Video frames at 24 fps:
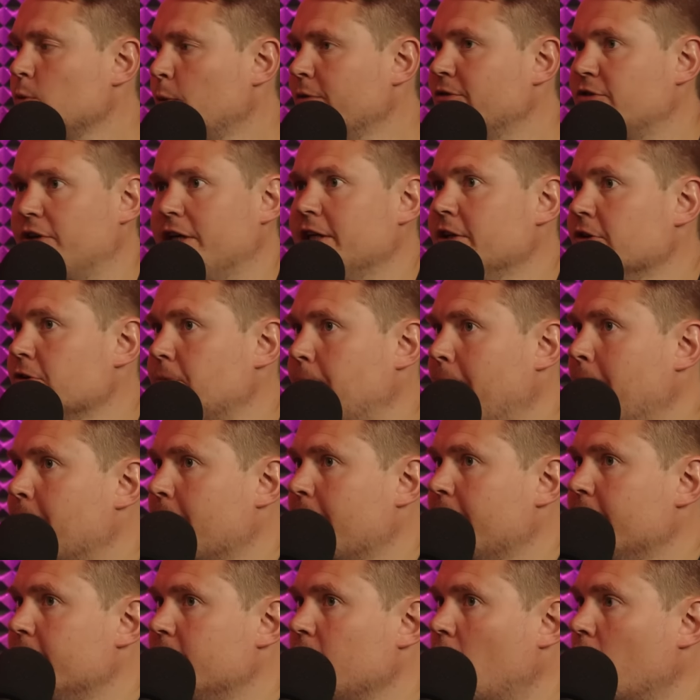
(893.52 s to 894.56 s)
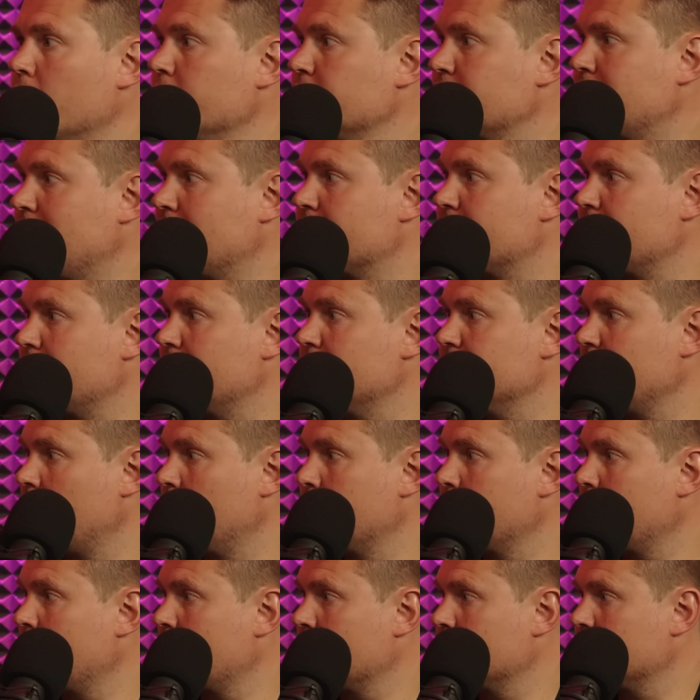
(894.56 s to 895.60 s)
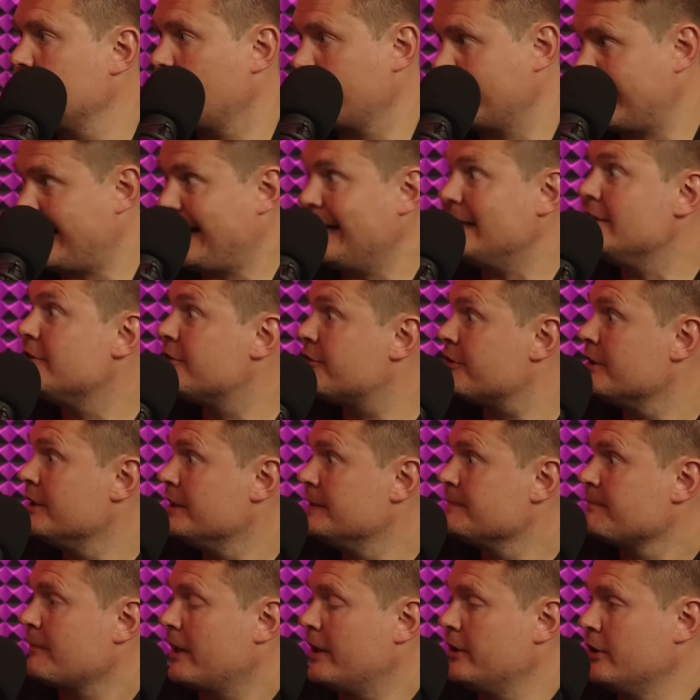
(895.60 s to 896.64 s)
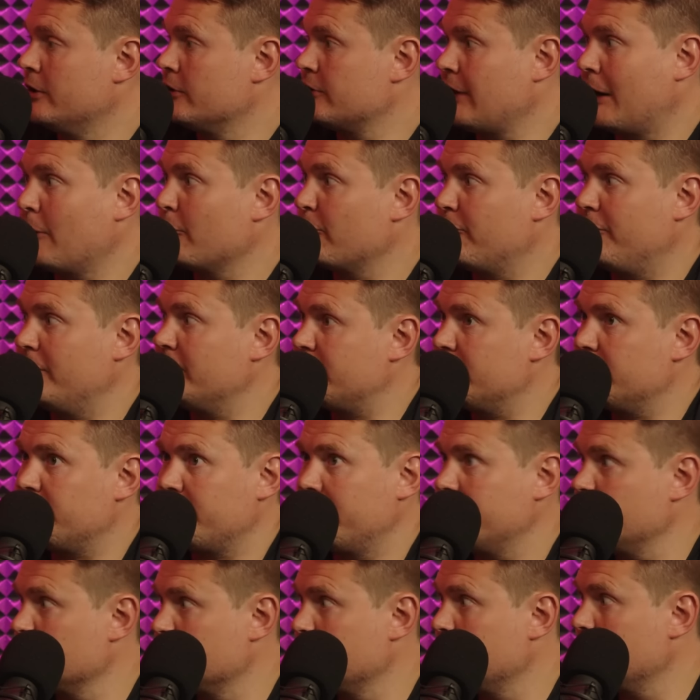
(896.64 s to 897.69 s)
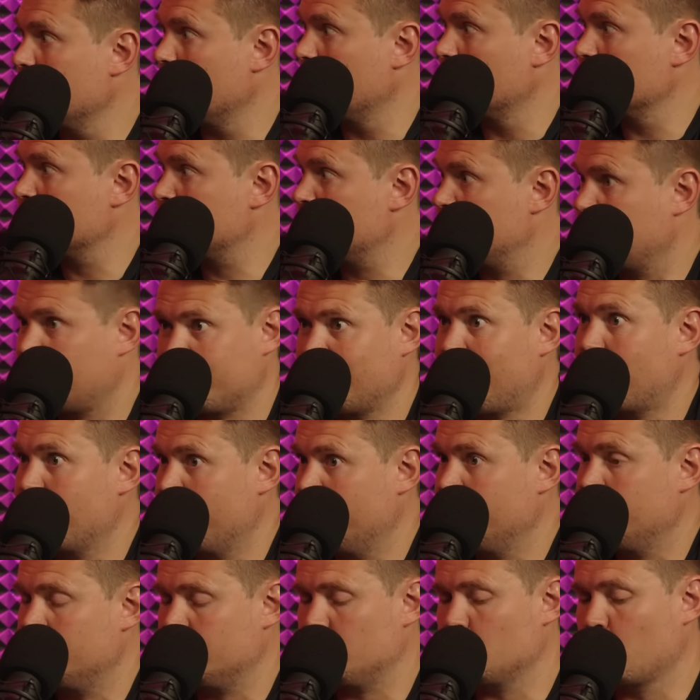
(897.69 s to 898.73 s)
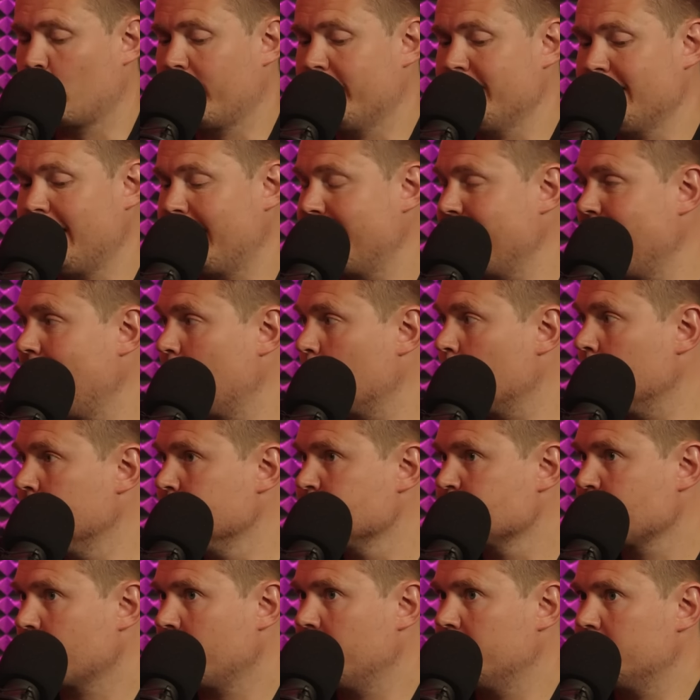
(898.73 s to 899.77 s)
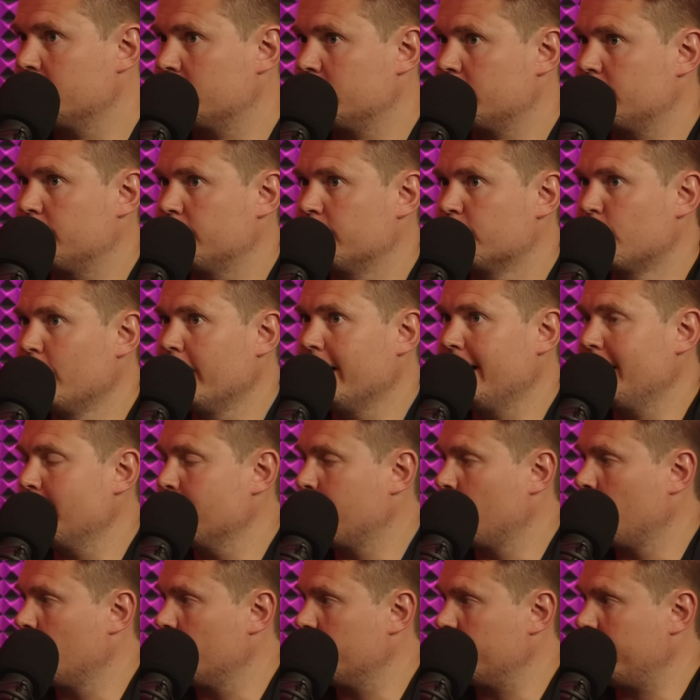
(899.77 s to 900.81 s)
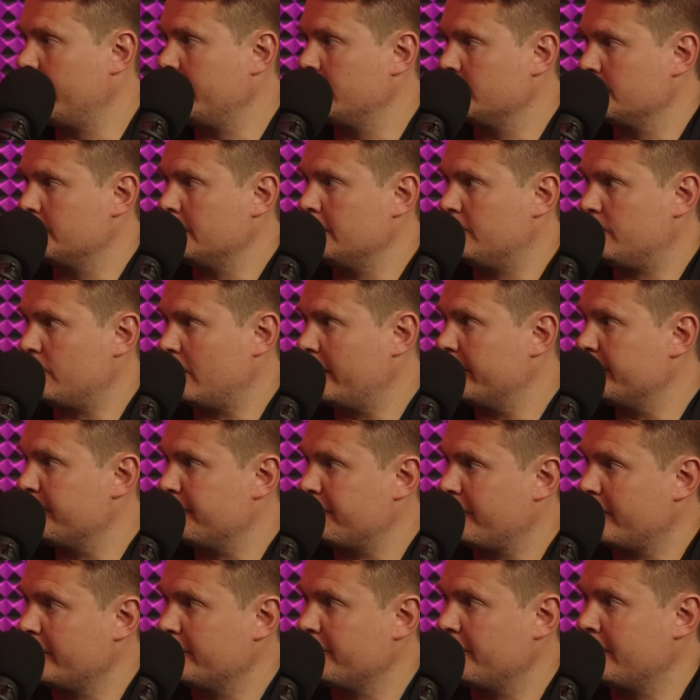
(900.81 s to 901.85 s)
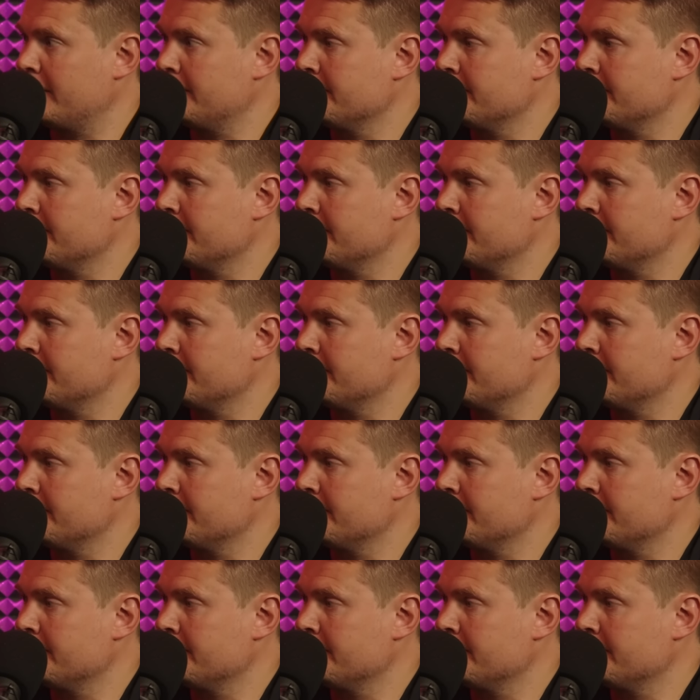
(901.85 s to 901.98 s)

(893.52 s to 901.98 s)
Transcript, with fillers: Ospreay, seen those people obviously. In Orange Cassidy and Darby Allin, like kids in those outfits since AEW launched. That's happening. We're in that now, and it's just really important AEW solidifies that.